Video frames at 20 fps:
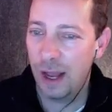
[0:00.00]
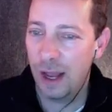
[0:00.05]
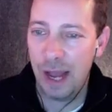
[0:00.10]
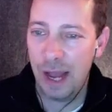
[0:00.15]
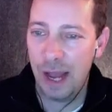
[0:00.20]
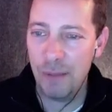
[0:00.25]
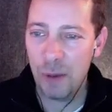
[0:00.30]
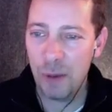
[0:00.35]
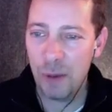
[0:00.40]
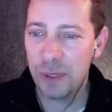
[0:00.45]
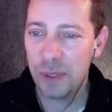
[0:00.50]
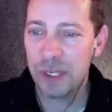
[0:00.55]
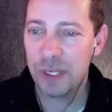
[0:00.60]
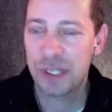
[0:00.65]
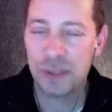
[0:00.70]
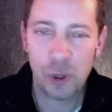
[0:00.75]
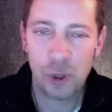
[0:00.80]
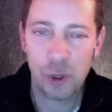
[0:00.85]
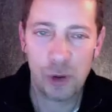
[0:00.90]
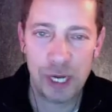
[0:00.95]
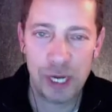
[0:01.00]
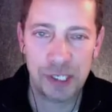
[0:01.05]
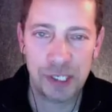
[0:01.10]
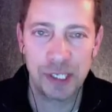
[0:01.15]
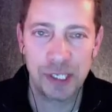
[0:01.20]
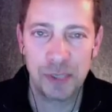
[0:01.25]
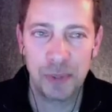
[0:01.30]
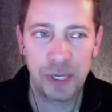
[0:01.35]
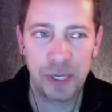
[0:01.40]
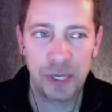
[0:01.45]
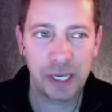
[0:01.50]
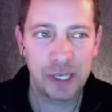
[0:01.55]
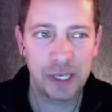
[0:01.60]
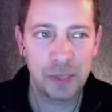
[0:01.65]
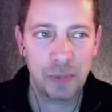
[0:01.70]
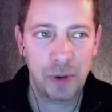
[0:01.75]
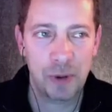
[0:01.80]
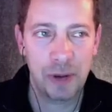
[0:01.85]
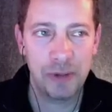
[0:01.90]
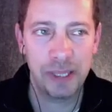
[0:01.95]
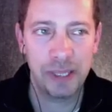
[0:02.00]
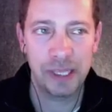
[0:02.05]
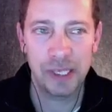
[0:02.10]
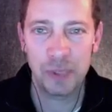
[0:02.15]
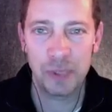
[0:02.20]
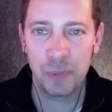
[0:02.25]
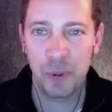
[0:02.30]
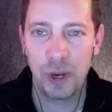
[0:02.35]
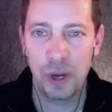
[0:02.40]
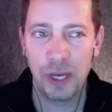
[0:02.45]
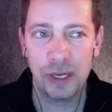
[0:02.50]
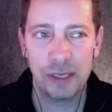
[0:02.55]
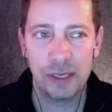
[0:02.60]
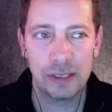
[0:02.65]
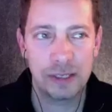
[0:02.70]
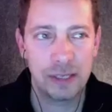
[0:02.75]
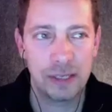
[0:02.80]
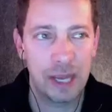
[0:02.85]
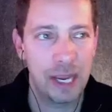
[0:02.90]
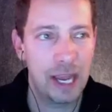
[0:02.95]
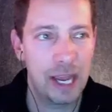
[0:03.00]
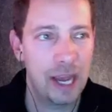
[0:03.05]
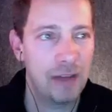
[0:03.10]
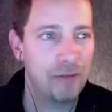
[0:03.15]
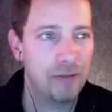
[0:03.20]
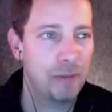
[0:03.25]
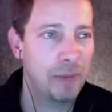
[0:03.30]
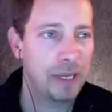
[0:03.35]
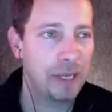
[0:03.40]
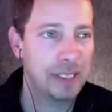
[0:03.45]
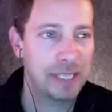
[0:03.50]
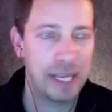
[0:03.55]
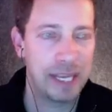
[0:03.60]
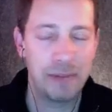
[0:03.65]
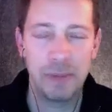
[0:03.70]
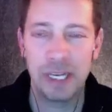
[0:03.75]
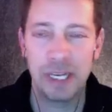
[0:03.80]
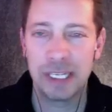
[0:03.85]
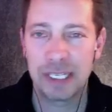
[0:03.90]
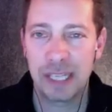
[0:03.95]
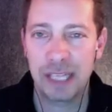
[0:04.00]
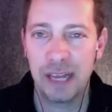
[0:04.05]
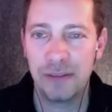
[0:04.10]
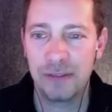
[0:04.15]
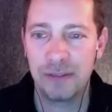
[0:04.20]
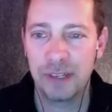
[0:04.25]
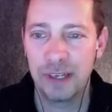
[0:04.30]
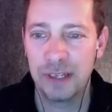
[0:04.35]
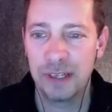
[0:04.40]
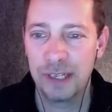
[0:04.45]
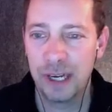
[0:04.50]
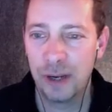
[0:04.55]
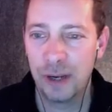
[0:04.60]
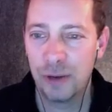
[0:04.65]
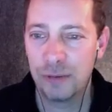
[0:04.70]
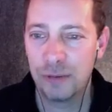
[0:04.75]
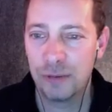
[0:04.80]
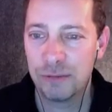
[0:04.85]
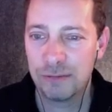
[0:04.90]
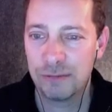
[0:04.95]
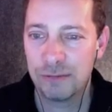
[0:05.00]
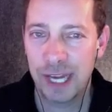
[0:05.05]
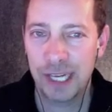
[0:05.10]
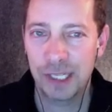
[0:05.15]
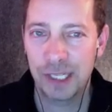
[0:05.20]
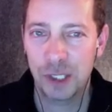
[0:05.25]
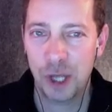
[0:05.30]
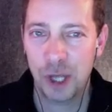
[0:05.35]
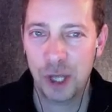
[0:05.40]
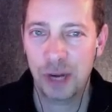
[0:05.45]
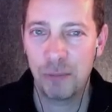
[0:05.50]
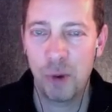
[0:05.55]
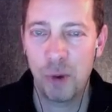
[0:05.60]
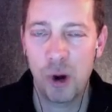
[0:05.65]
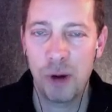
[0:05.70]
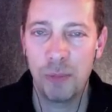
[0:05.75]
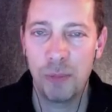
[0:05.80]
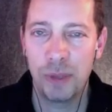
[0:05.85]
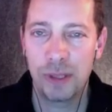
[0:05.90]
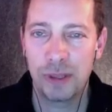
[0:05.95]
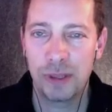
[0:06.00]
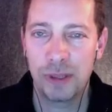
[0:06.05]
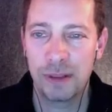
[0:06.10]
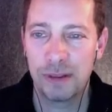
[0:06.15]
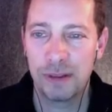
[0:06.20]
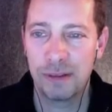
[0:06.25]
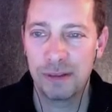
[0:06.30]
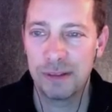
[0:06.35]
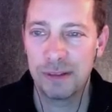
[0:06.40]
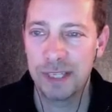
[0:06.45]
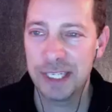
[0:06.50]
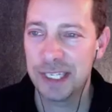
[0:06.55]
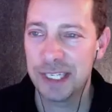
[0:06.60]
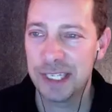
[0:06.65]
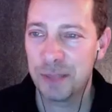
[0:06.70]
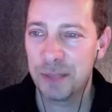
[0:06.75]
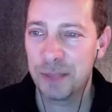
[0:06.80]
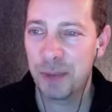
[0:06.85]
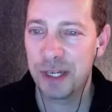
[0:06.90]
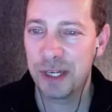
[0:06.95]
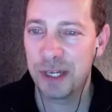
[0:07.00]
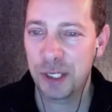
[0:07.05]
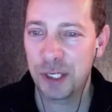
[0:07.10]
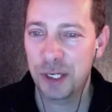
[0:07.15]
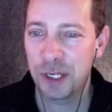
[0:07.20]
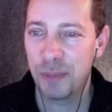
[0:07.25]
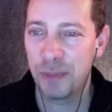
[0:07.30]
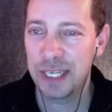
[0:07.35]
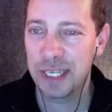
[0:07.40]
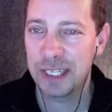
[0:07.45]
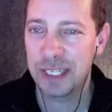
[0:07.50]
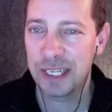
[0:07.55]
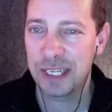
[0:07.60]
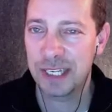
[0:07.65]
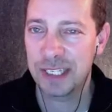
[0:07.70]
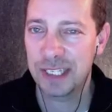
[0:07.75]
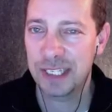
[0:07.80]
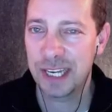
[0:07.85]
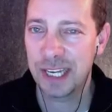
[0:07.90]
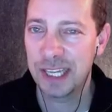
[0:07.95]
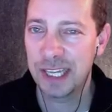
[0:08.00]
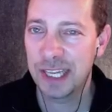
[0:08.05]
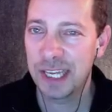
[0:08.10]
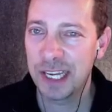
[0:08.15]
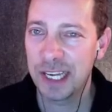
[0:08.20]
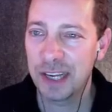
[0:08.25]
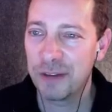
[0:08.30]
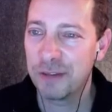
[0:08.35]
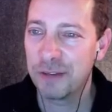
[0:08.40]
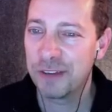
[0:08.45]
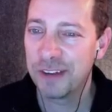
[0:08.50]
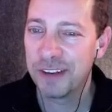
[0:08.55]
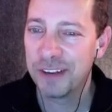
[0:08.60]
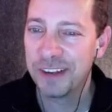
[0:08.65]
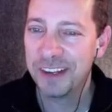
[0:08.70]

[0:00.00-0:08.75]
I'm open to some questions, because probably at this point I have about 10 minutes left, and I could talk more, but this is about as good a basic as I can think of.